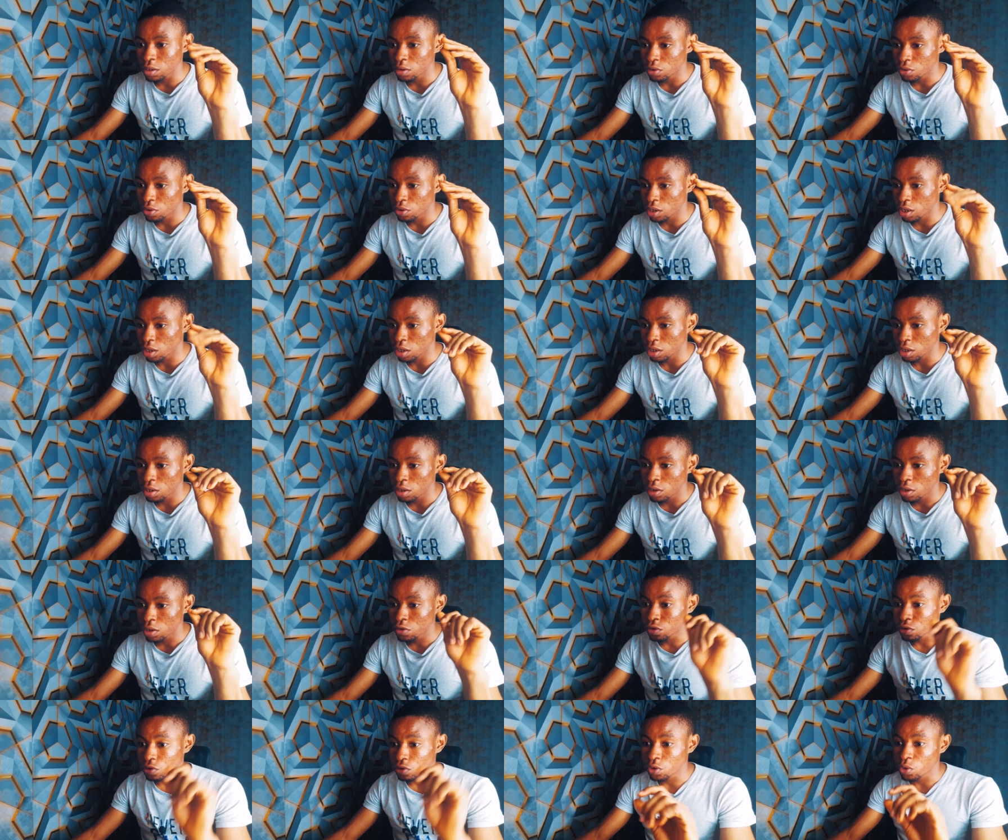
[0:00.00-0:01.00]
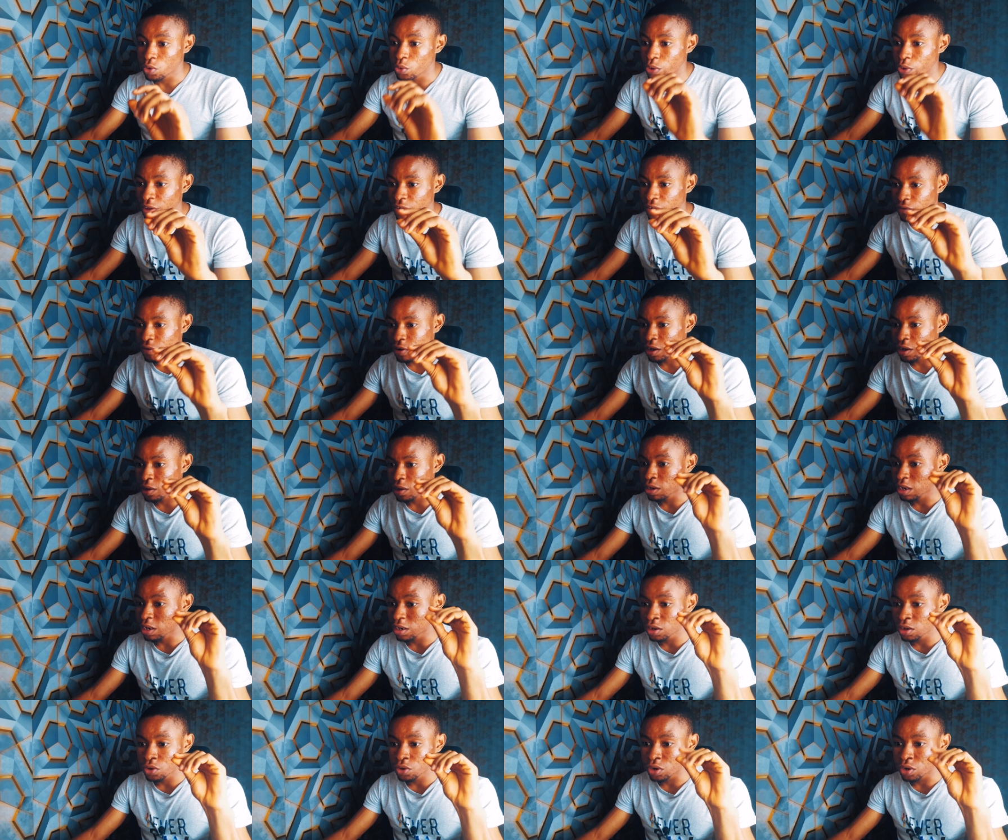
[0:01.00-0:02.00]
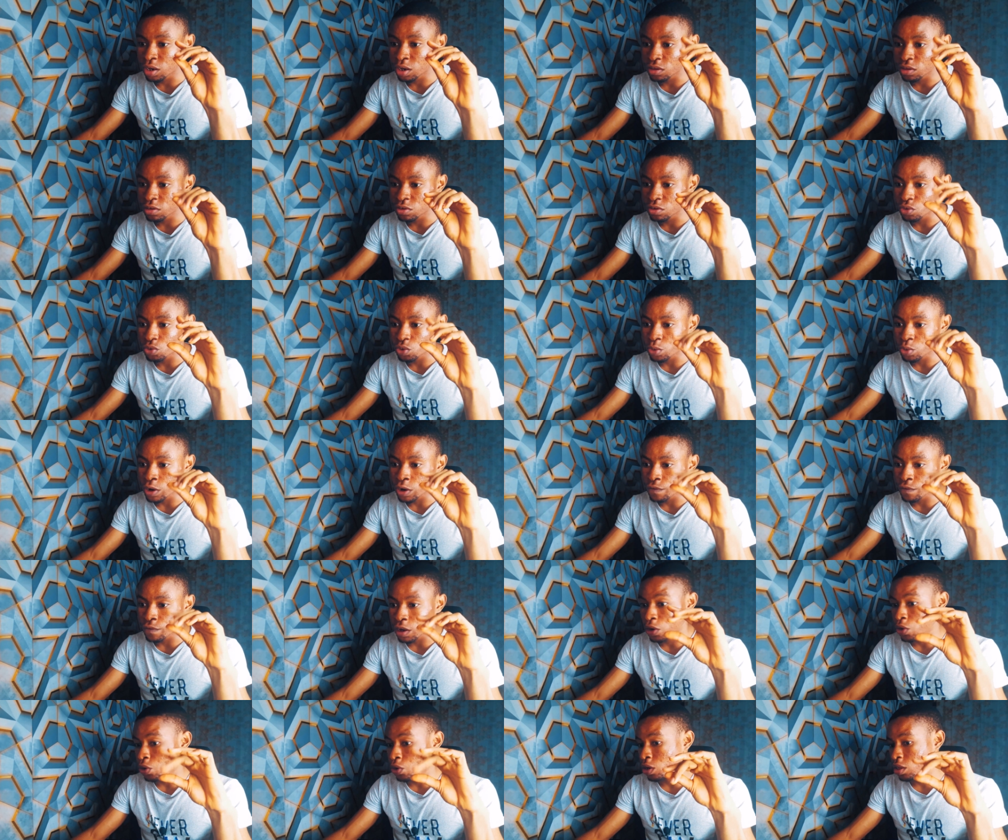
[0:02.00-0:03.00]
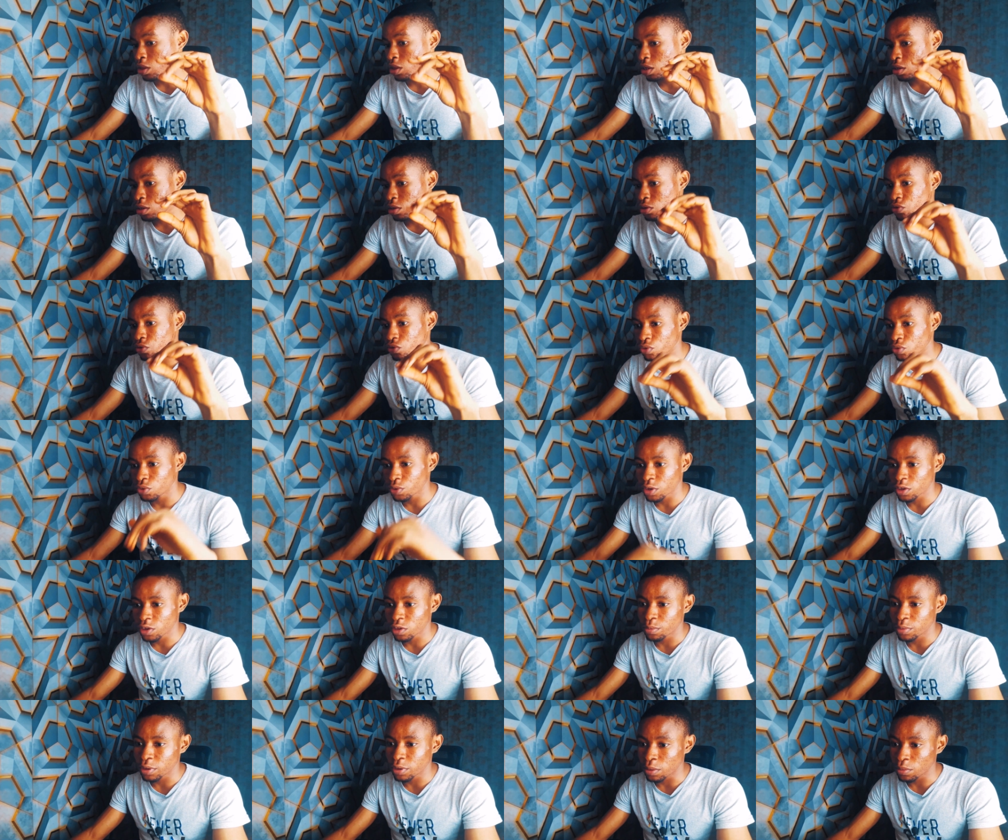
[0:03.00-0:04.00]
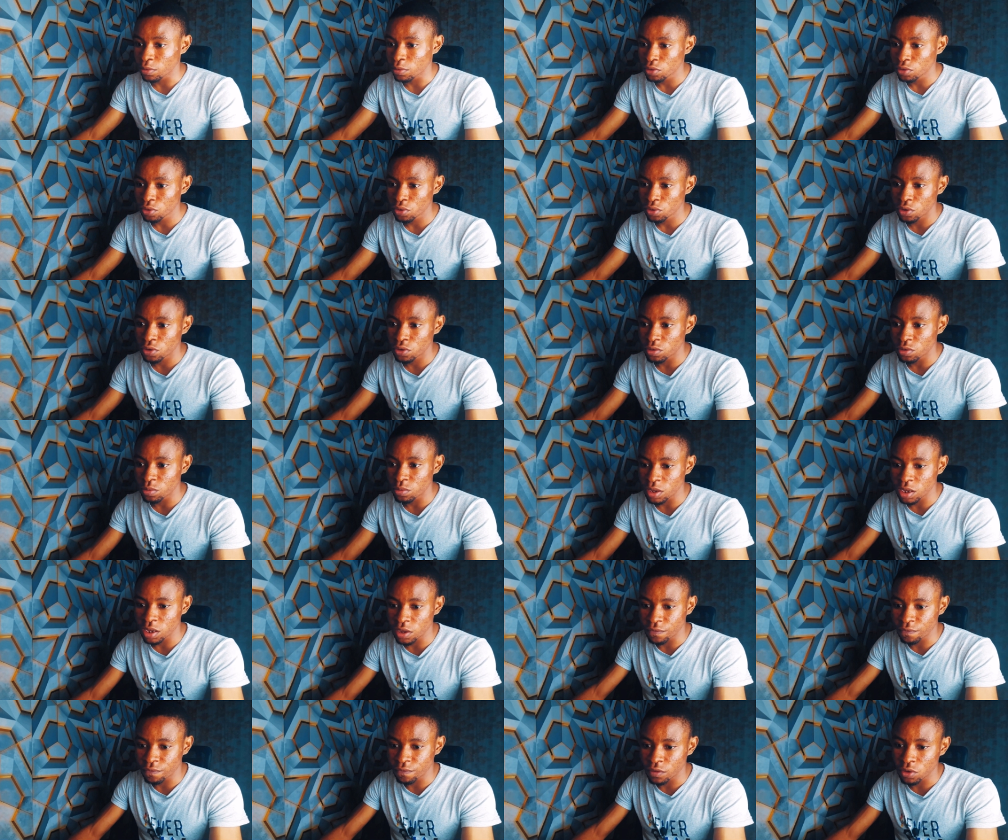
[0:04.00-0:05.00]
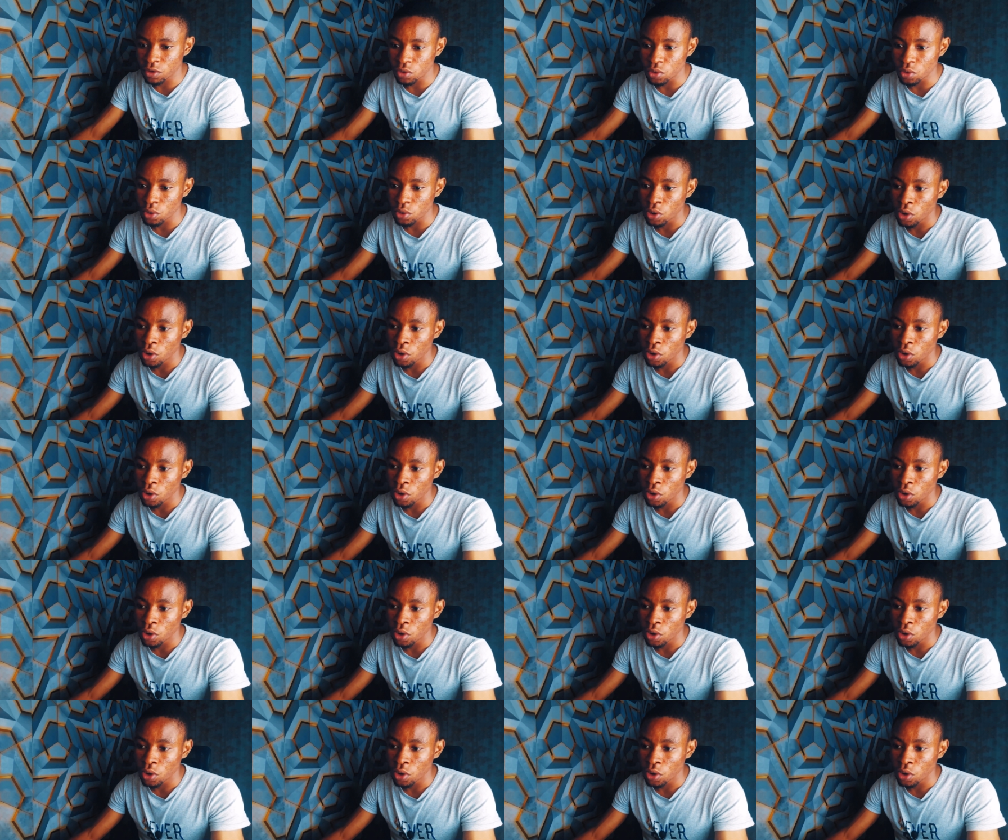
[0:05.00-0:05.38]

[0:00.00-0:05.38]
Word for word: Okay, so no Wi-Fi. I didn't connect it through Wi-Fi, I connected it through U S B. I'm also going to make a video